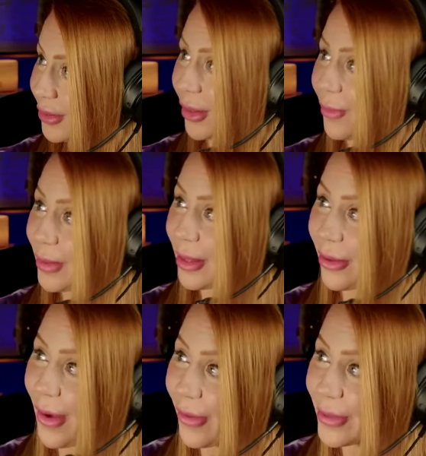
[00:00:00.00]
so let me tell
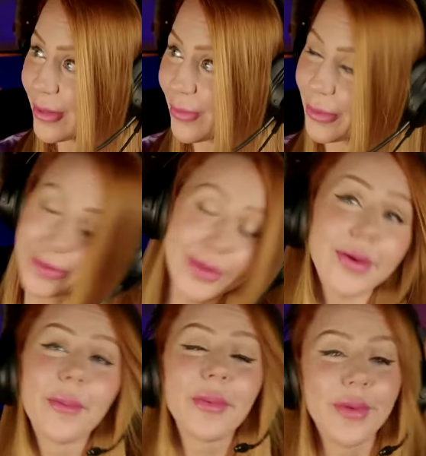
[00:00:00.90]
you how this works. So
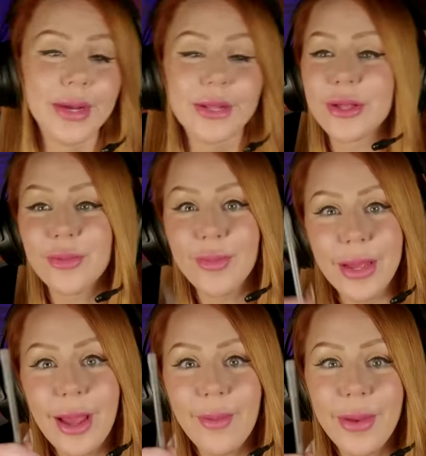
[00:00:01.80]
number one, it's just
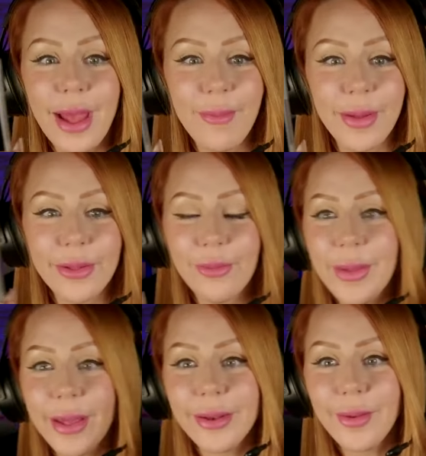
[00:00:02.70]
me. I'm gonna have my little
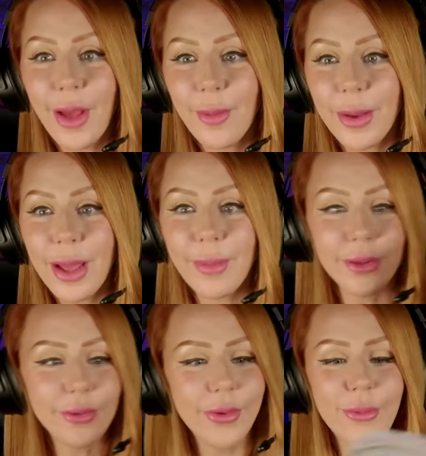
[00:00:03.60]
pen. I'm gonna have my
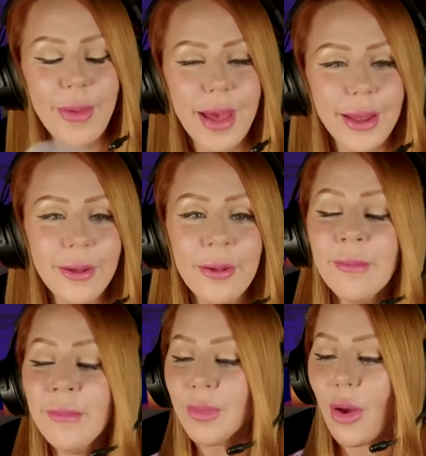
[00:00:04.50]
little notepad.
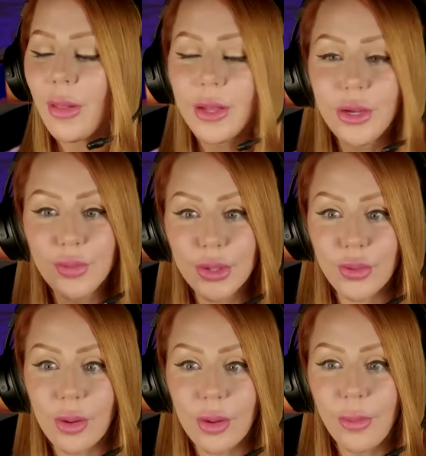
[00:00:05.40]
All I do is
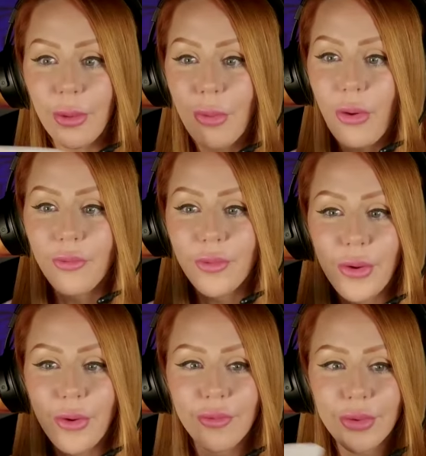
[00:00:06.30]
scribble over
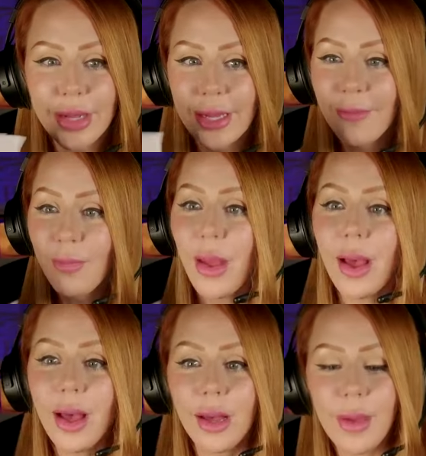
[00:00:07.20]
and over again.
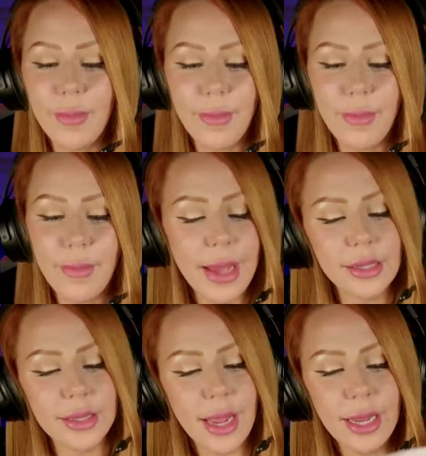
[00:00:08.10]
It makes my
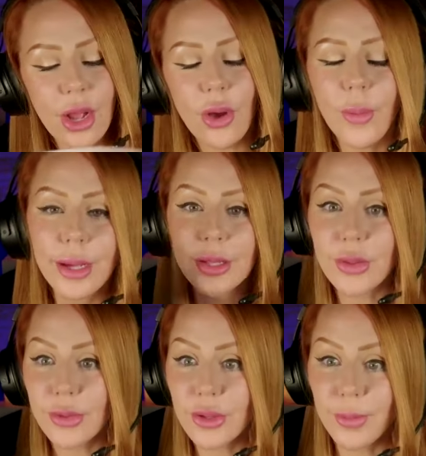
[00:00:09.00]
anxiety go away.
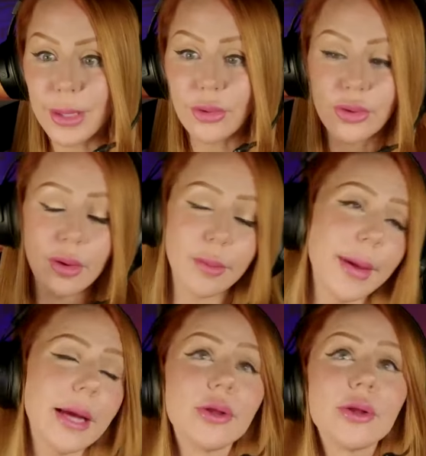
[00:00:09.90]
So this will be your scribble
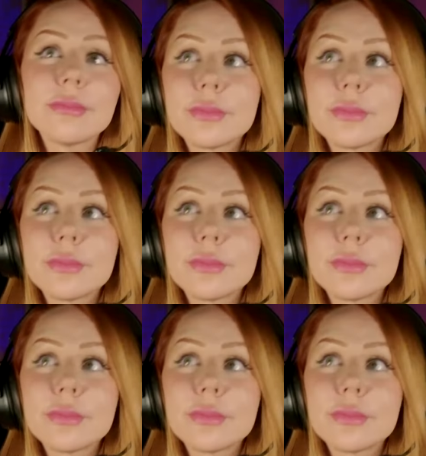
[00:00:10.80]
page.